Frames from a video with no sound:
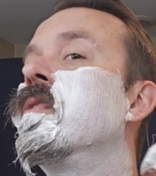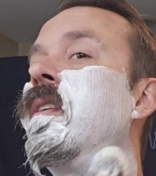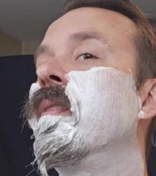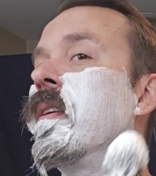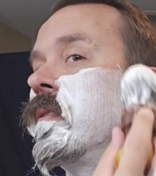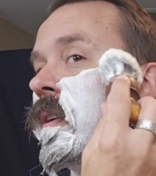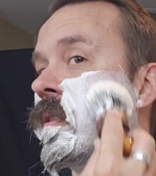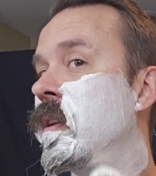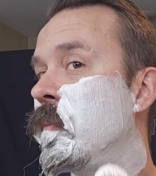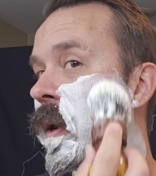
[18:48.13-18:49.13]
St.
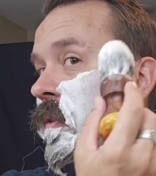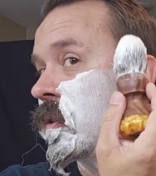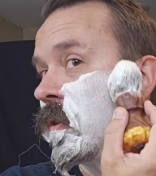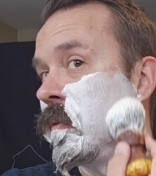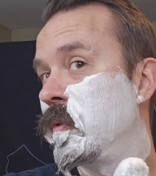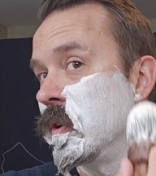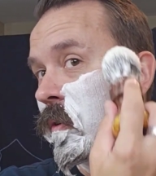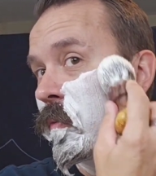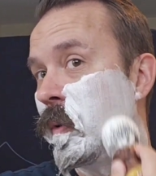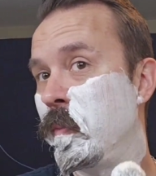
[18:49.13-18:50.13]
Valentine's Day Massacre
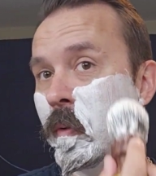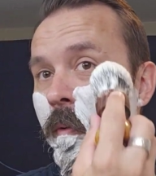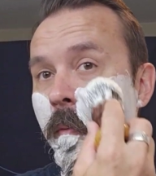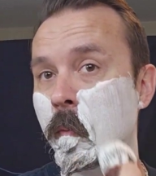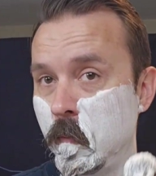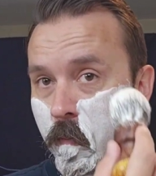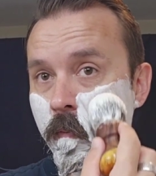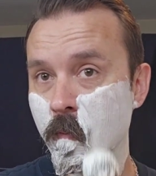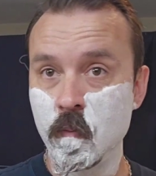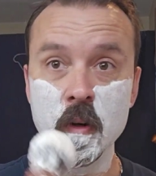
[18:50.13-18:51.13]
himself, people
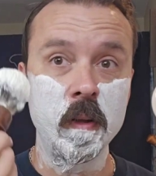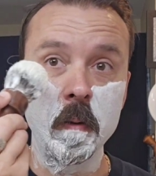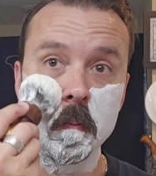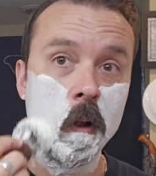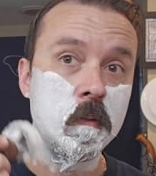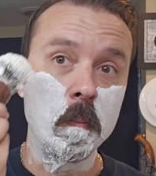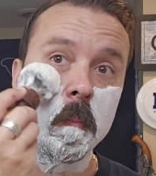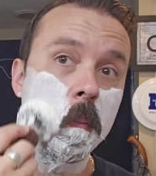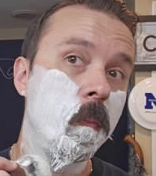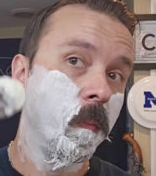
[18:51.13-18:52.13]
really loved him.
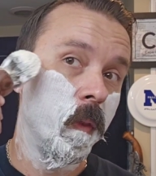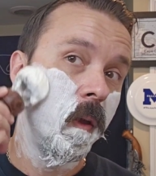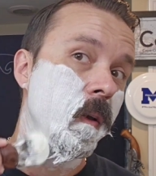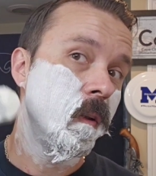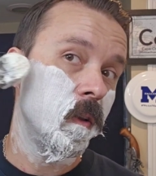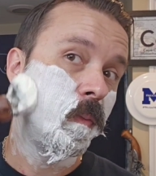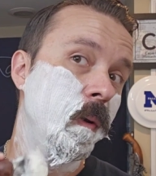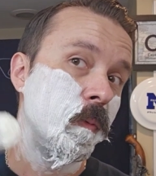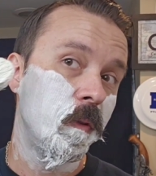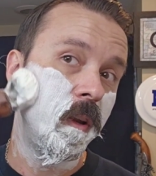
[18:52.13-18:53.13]
Not the
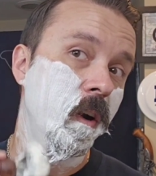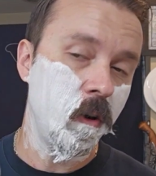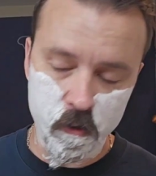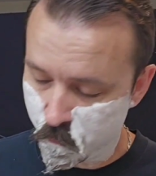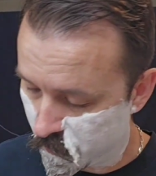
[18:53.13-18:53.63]
people that he hurt,